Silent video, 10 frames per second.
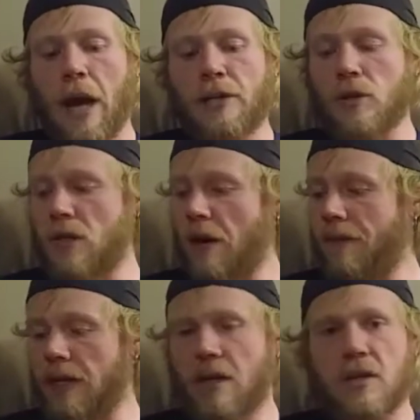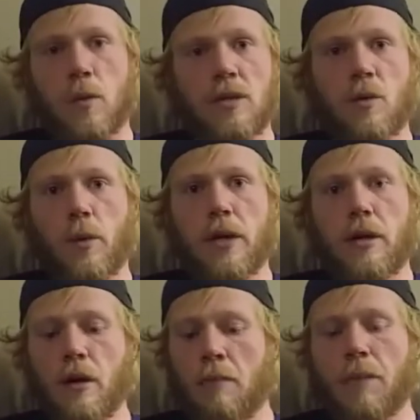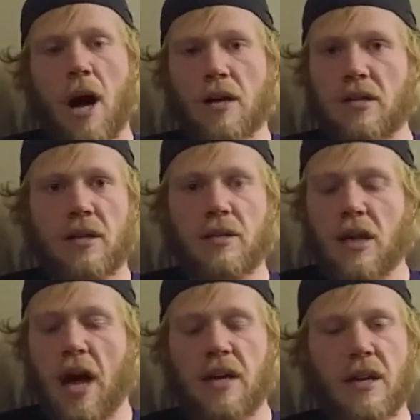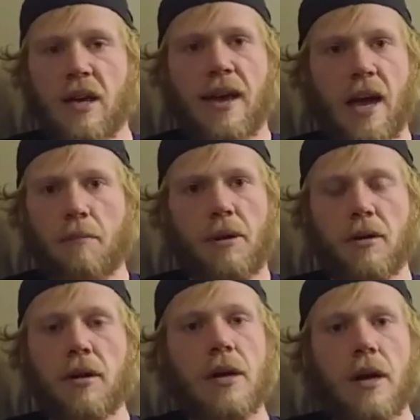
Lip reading: I do stuff like this once a week, unboxings, hiking, camping,